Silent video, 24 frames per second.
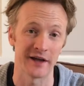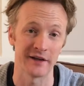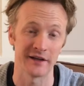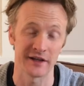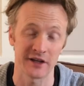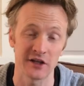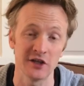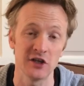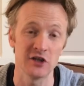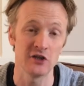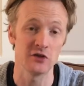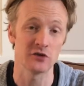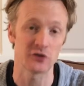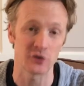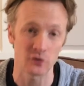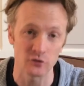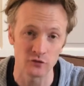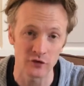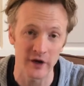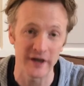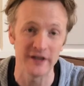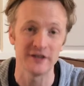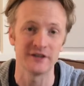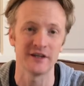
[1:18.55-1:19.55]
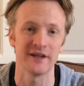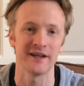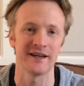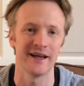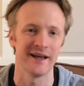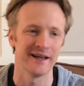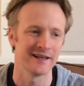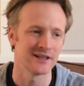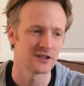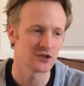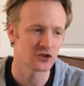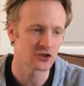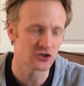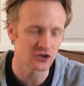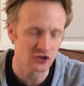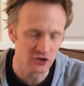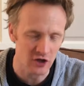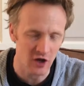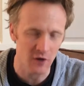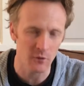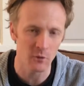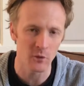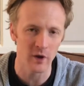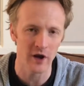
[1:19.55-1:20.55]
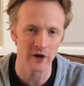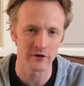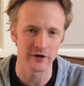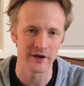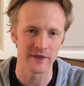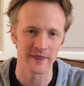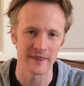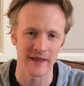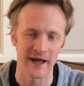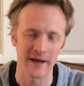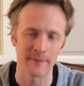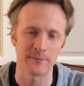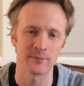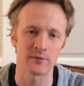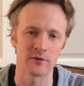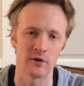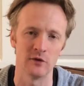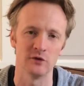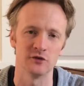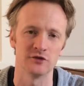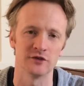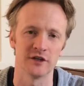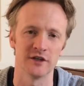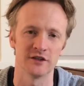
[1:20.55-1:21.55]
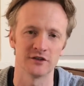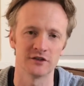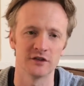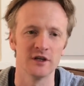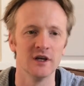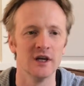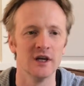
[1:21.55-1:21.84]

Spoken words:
They're going to use a rating somewhere in that process.